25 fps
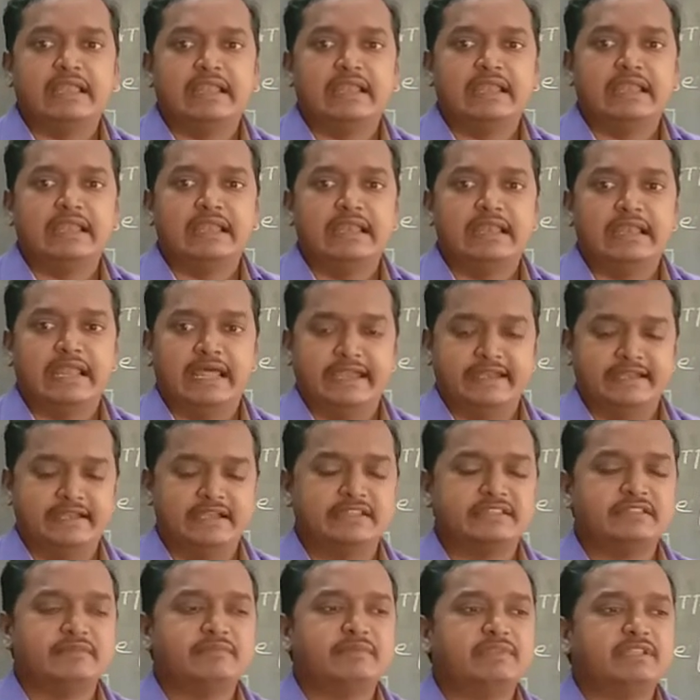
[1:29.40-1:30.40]
light, that
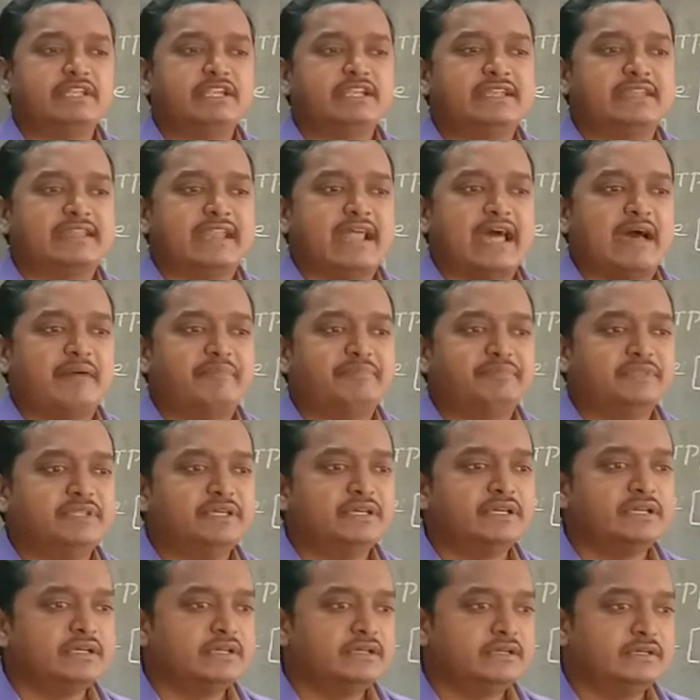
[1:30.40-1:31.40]
means trap the
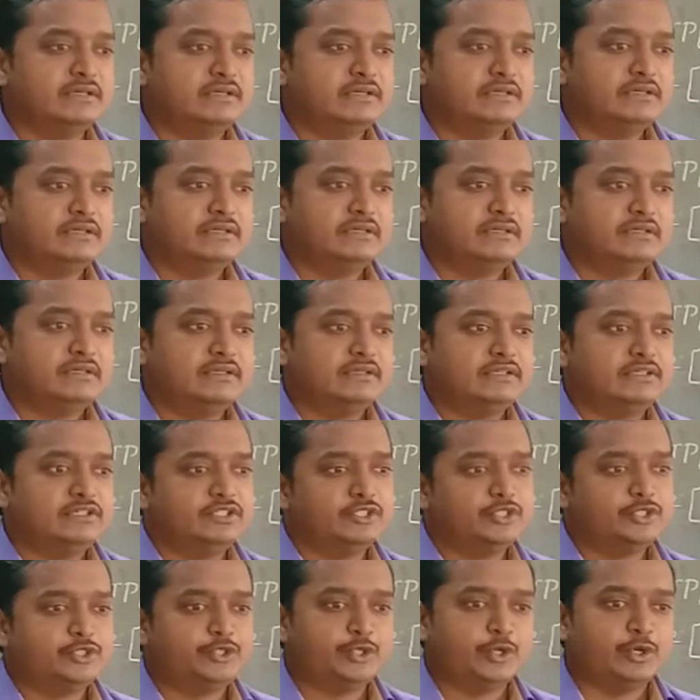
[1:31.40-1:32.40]

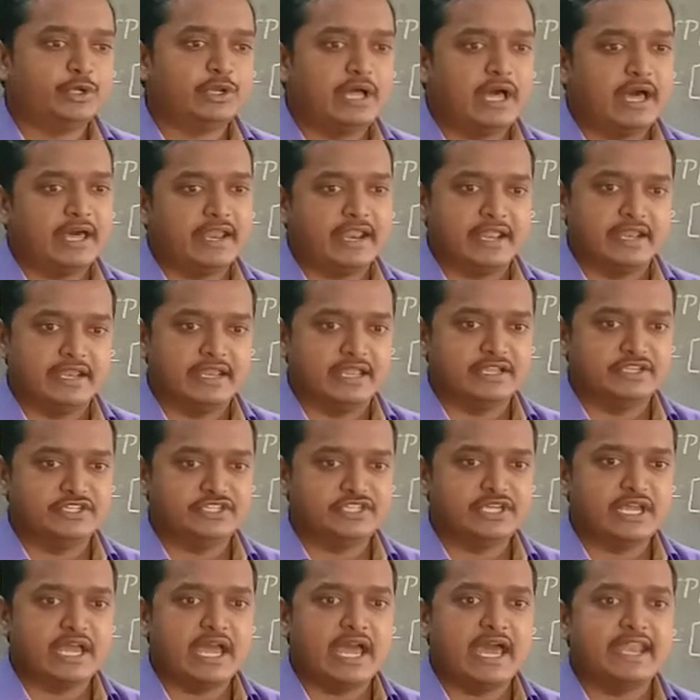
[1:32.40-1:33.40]
solar energy
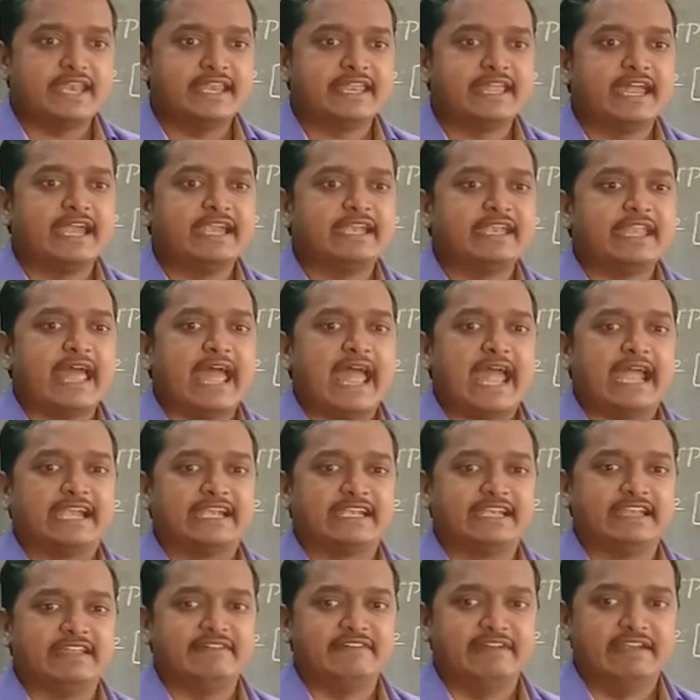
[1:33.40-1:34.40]
and get
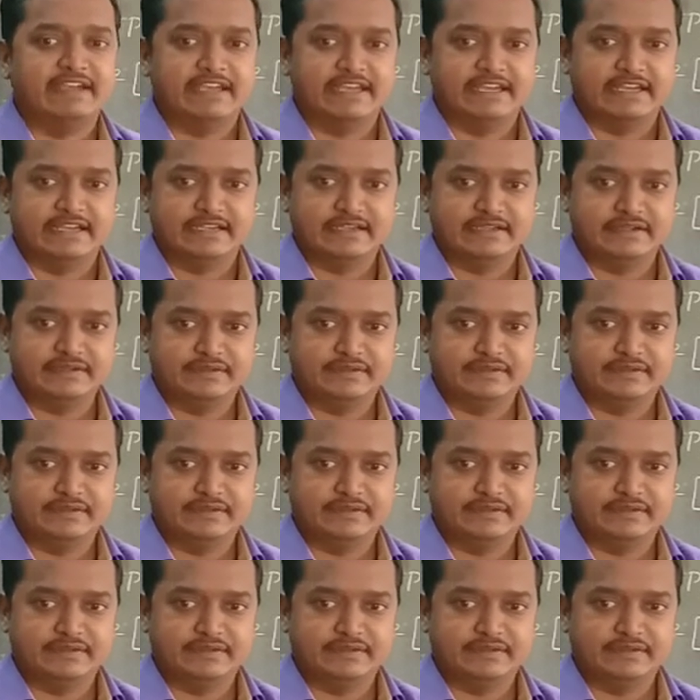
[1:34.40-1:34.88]
activated.